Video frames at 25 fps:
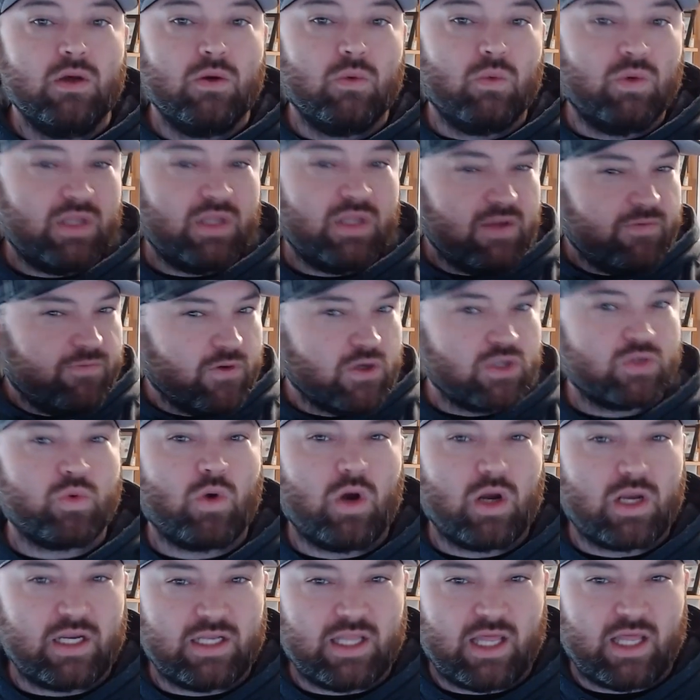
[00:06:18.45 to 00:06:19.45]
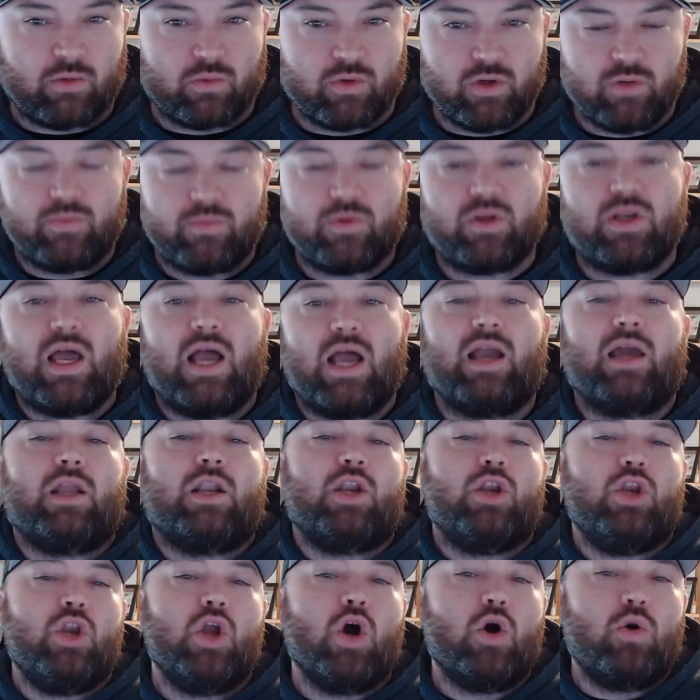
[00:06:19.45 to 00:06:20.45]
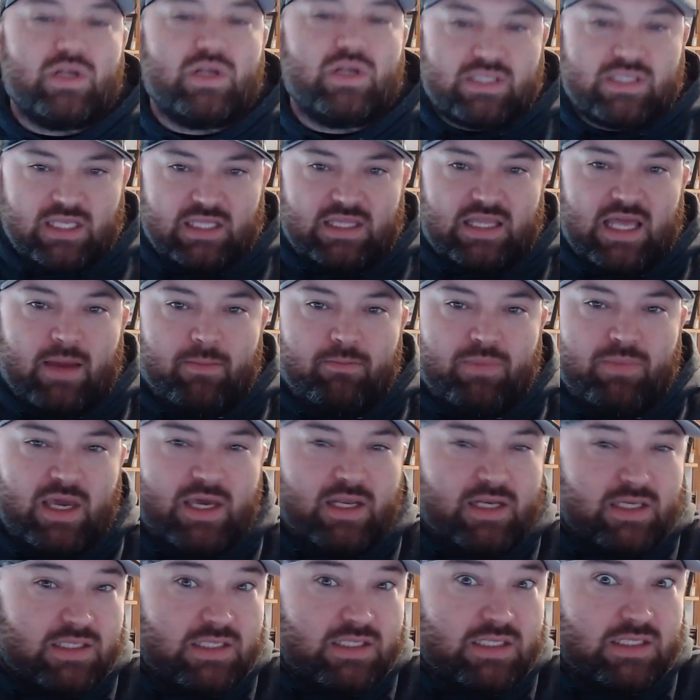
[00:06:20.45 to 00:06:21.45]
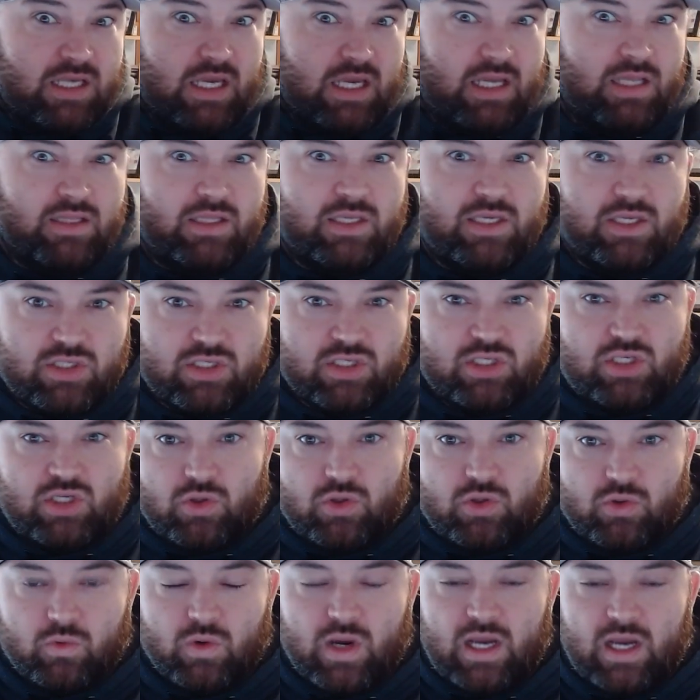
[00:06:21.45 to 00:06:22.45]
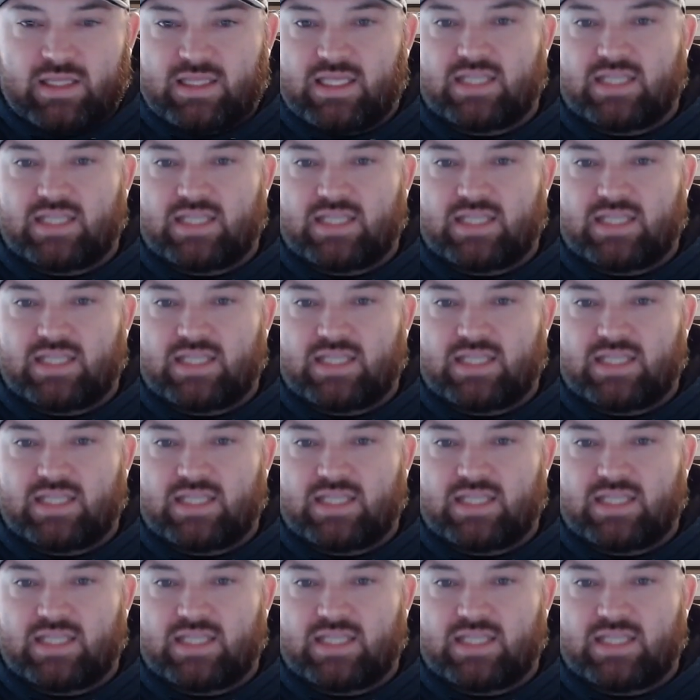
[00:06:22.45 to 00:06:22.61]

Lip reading: When they first walk into that room, they're not going to notice that that bed is slightly askew, right?